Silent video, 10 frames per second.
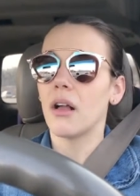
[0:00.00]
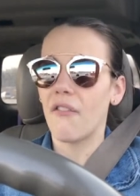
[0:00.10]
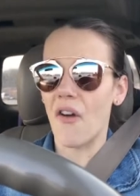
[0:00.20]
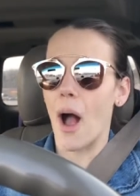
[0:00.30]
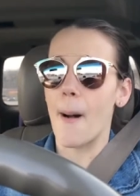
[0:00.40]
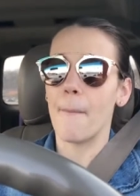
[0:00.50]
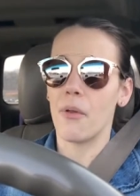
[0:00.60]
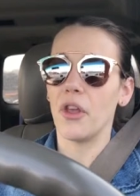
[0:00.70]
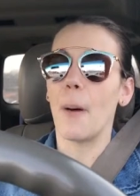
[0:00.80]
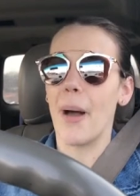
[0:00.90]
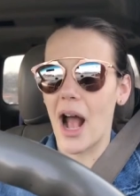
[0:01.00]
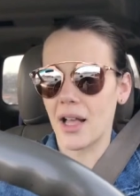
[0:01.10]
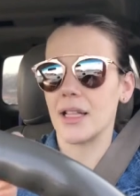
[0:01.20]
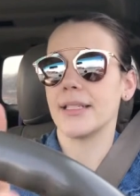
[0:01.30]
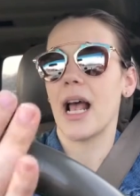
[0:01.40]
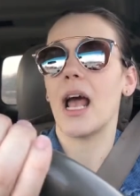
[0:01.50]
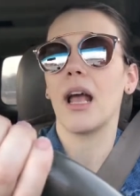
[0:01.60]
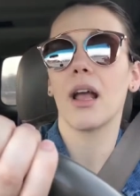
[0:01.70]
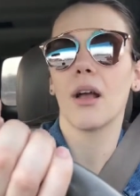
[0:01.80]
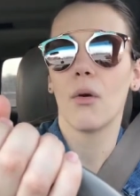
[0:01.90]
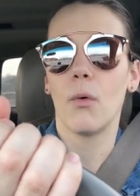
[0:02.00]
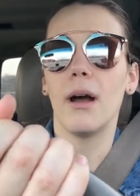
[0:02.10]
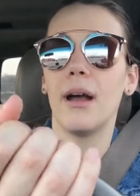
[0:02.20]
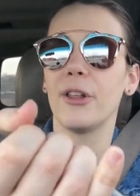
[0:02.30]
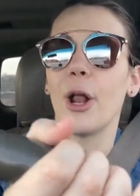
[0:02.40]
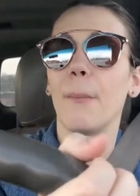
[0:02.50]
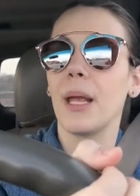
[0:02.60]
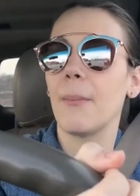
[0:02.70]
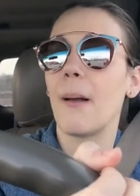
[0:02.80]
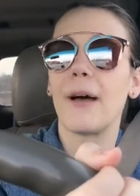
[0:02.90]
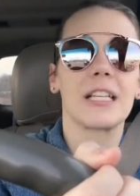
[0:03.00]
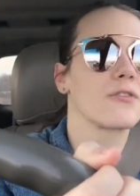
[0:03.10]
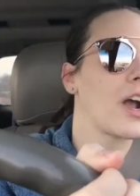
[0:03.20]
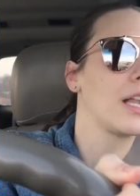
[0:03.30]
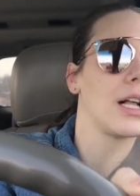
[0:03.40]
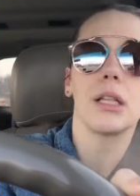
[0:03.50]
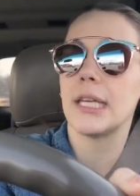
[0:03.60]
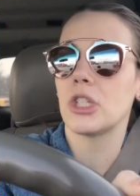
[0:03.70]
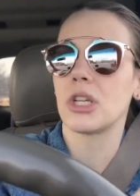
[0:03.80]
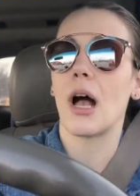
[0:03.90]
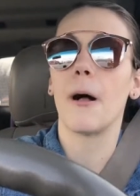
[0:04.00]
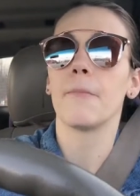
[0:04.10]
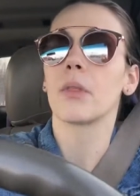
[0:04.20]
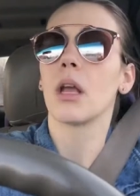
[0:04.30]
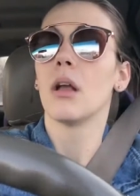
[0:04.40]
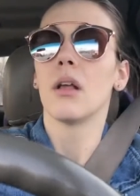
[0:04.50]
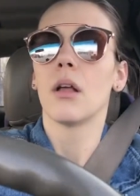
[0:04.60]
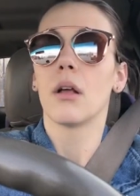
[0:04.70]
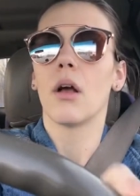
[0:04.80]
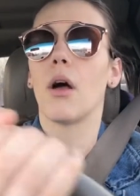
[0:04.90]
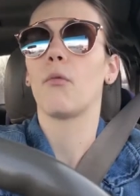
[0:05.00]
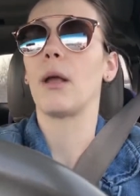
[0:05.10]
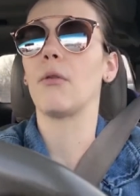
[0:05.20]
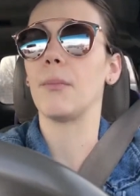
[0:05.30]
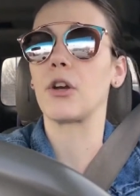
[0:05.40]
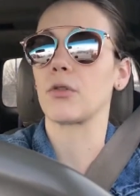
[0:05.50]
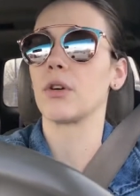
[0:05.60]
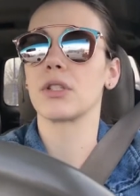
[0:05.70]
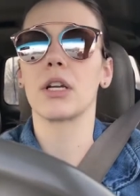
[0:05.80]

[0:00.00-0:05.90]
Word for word: from, you know, back in the day when, you know, me and my best friend Alicia we would be cruising